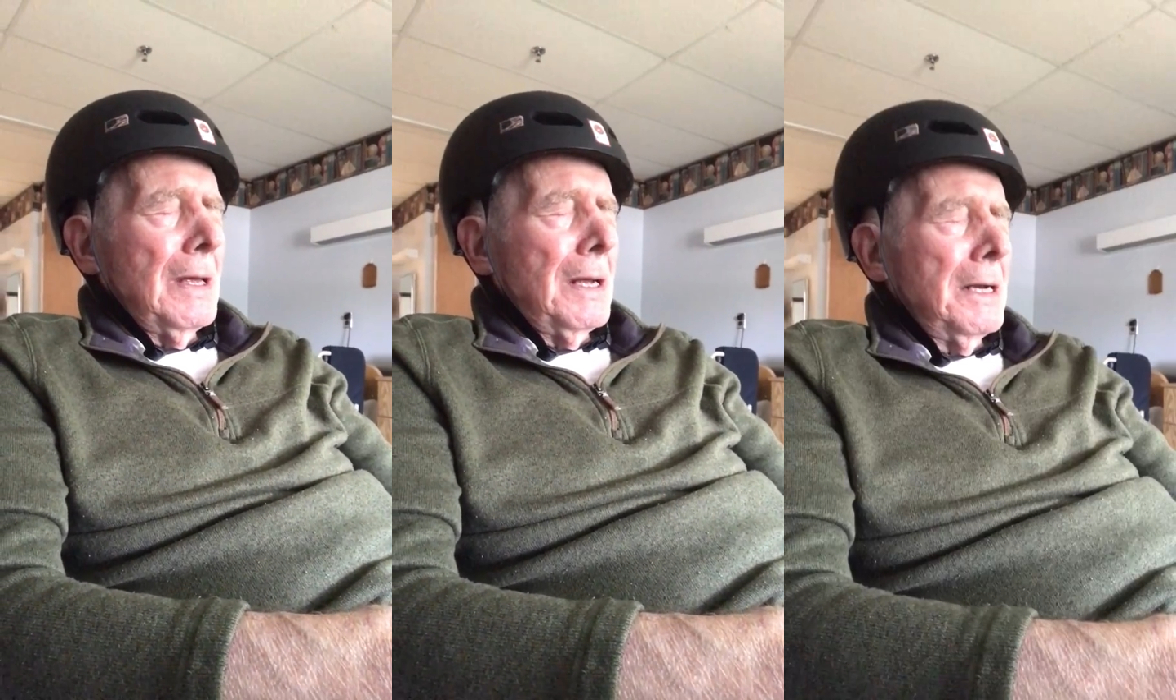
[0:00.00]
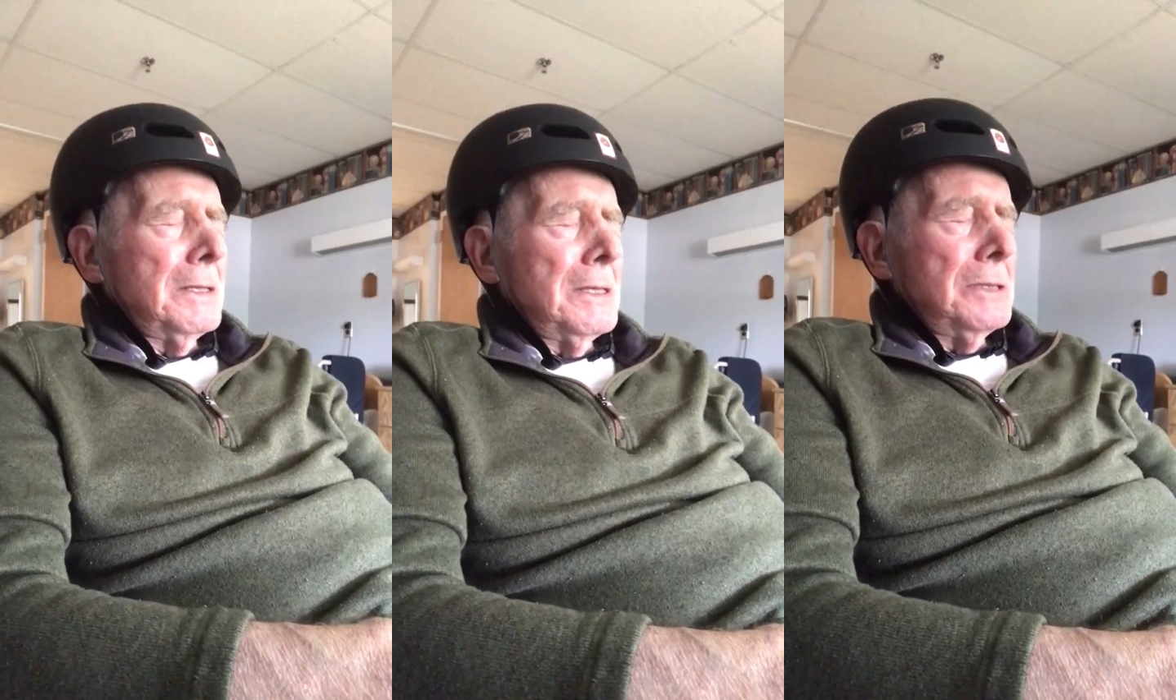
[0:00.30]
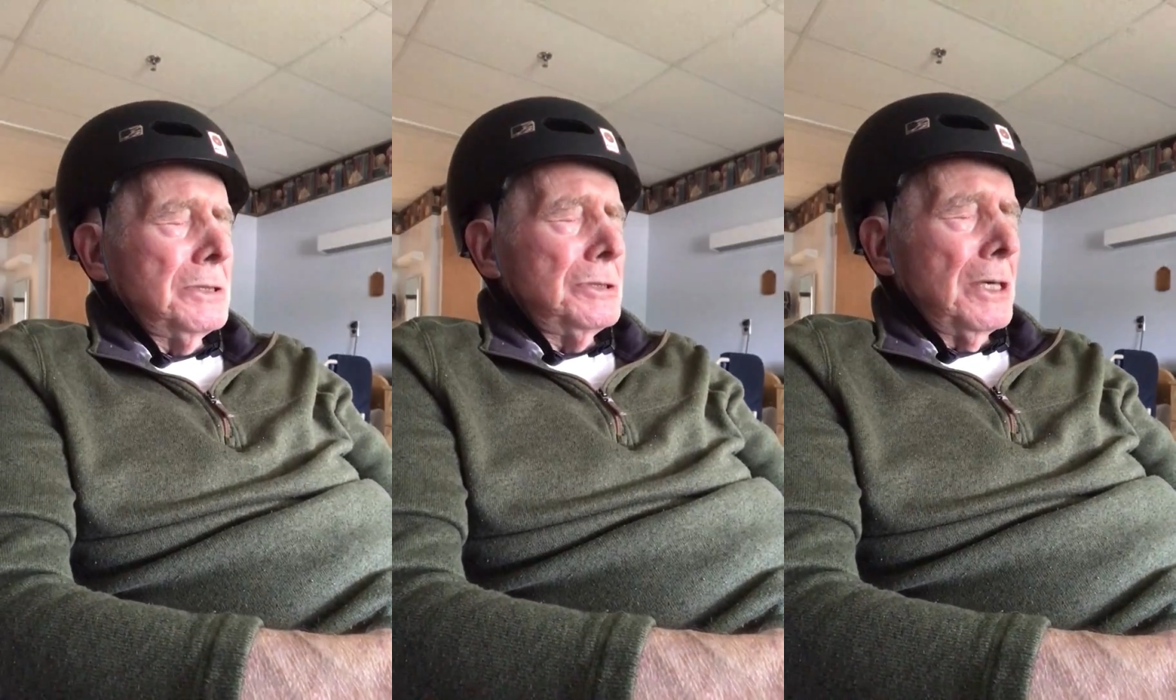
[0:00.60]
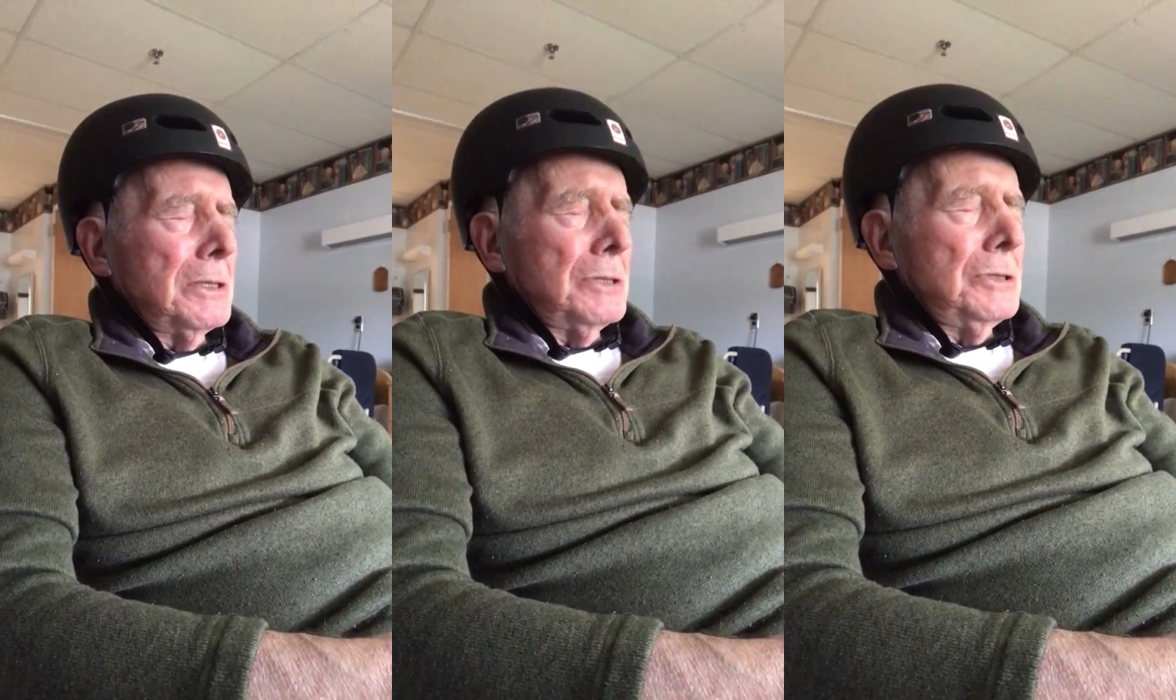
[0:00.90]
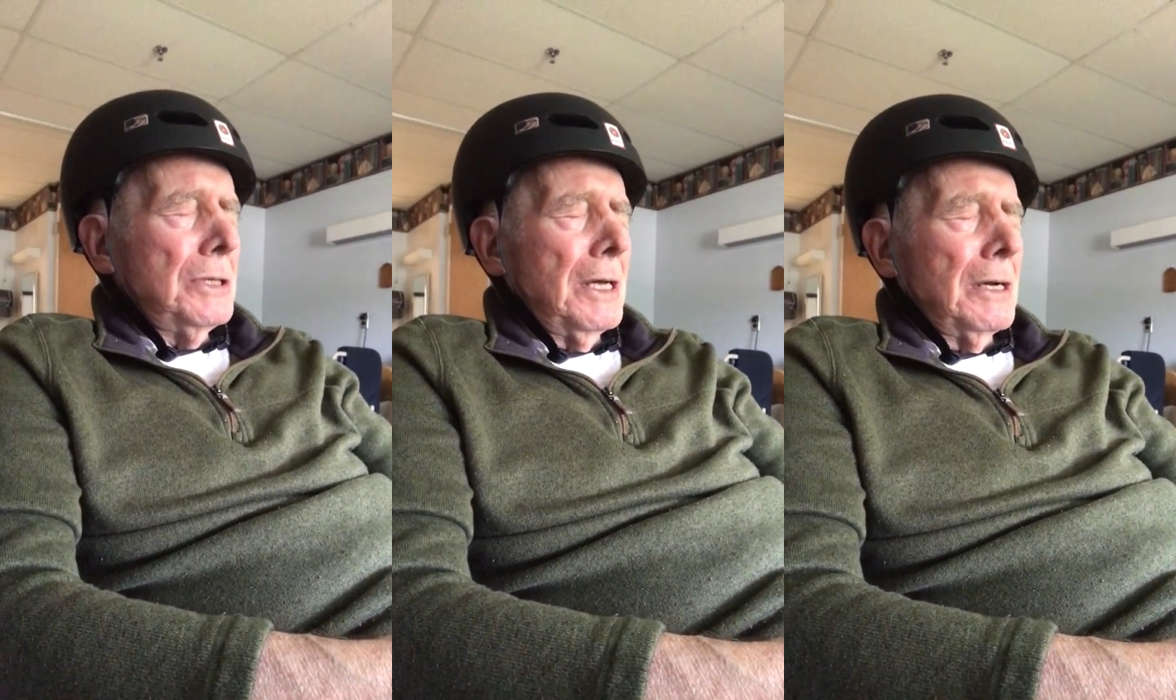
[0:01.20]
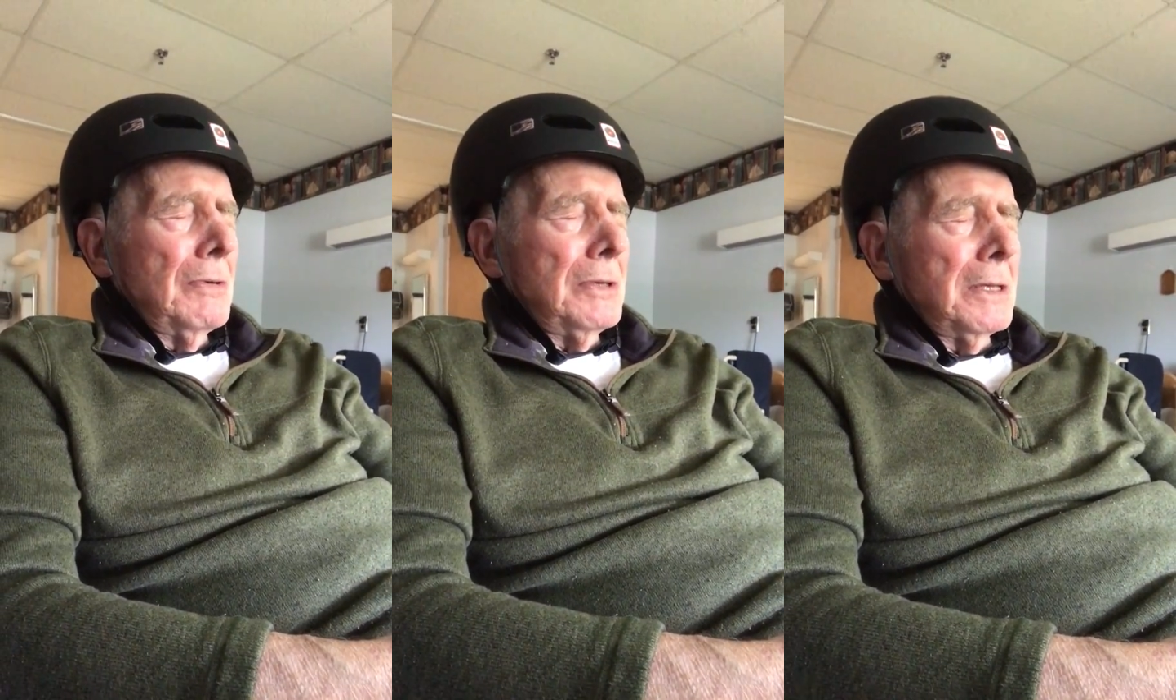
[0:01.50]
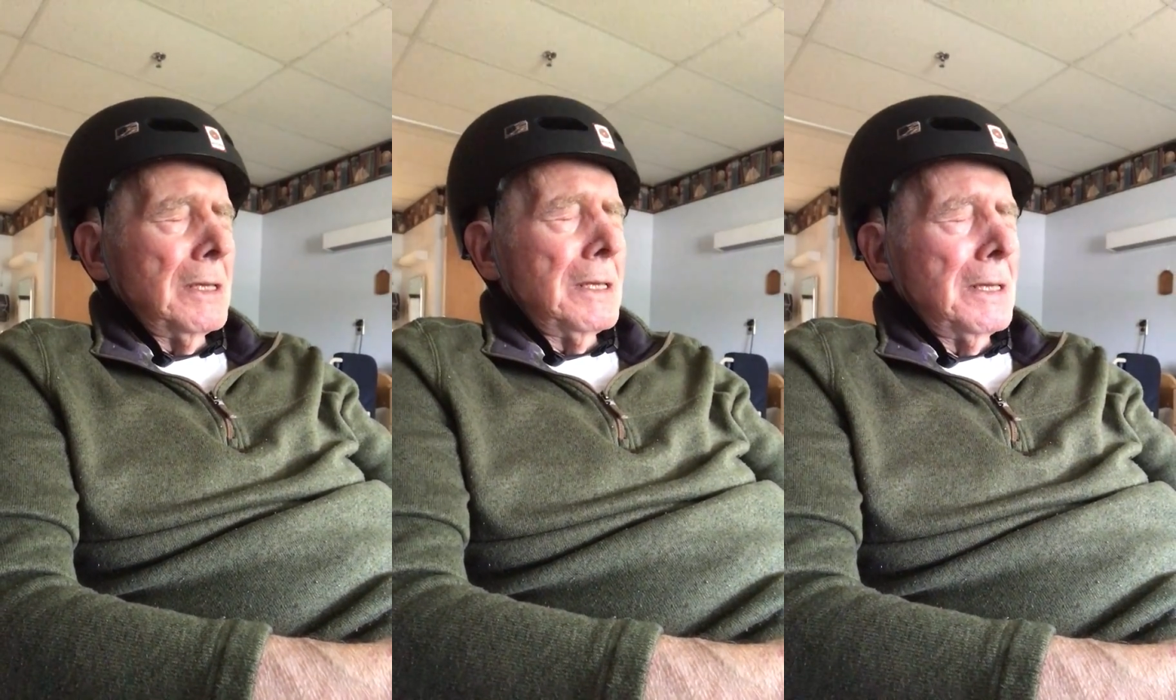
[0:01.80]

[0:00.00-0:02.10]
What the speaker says: And I just shot the shit out of everything.